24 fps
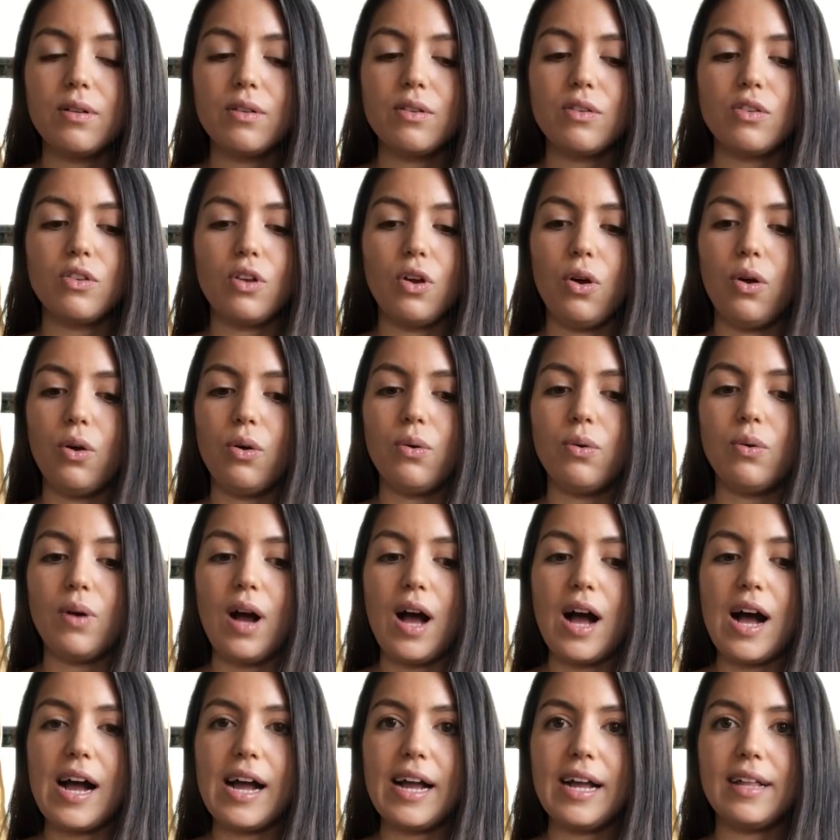So
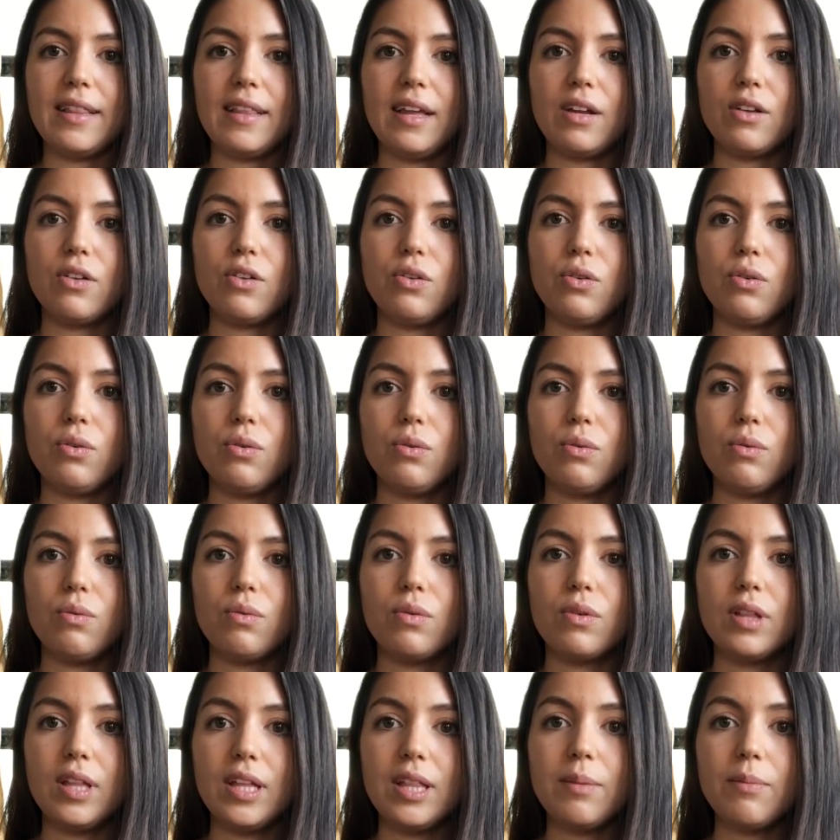I like to
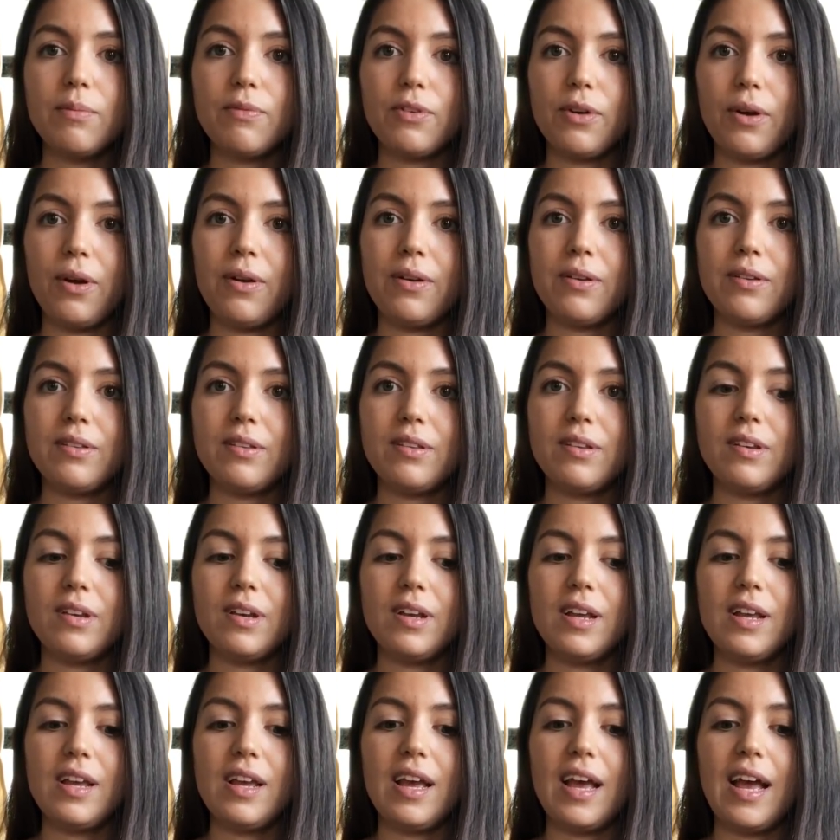clean them first,
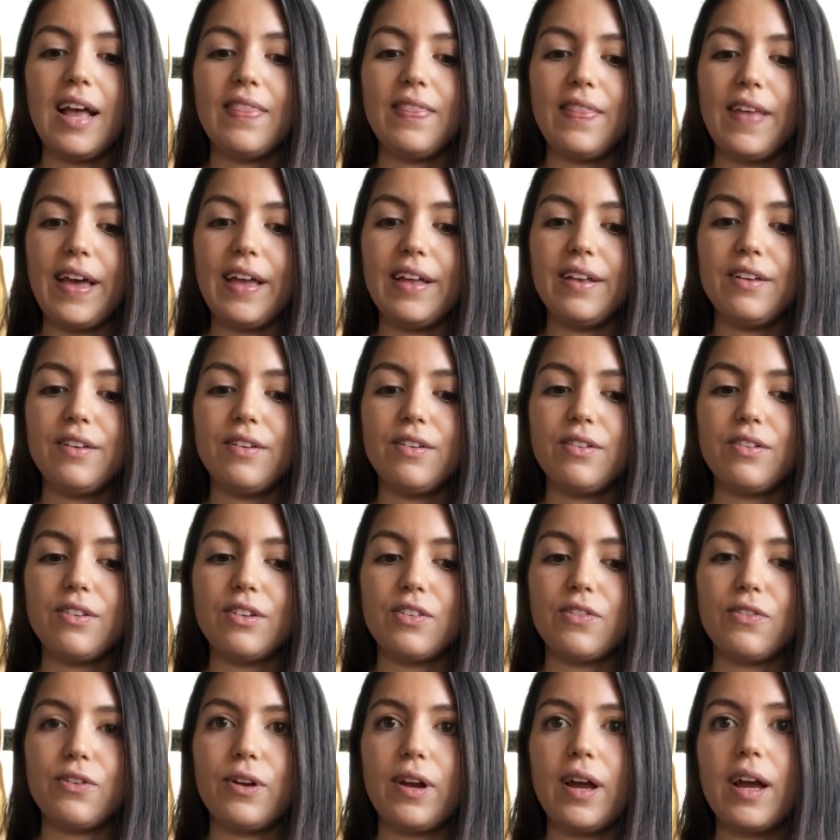and then
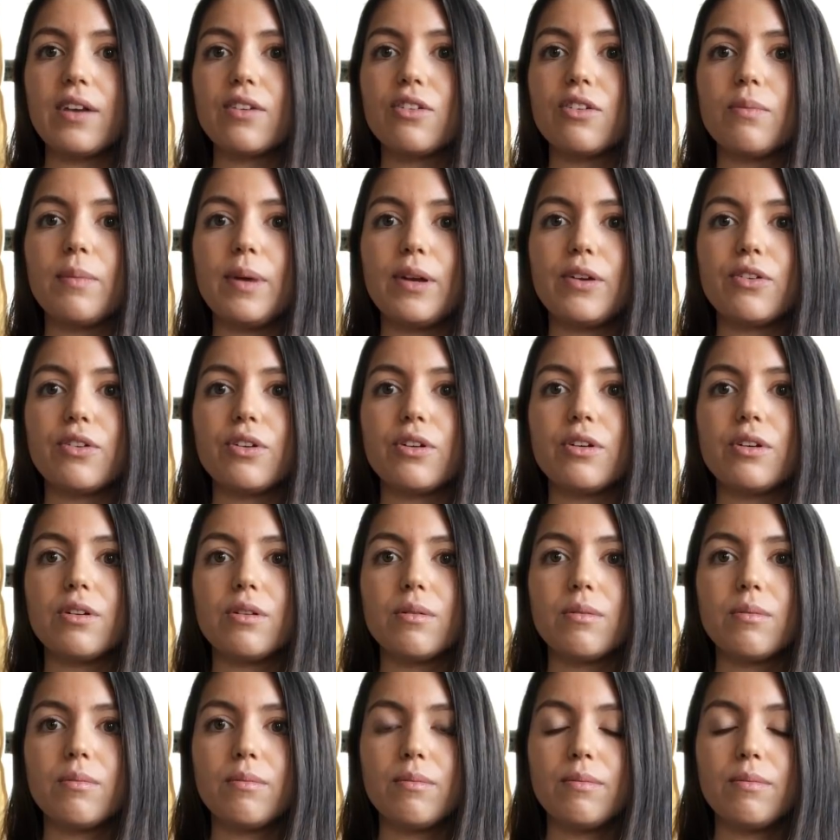just for extra measure,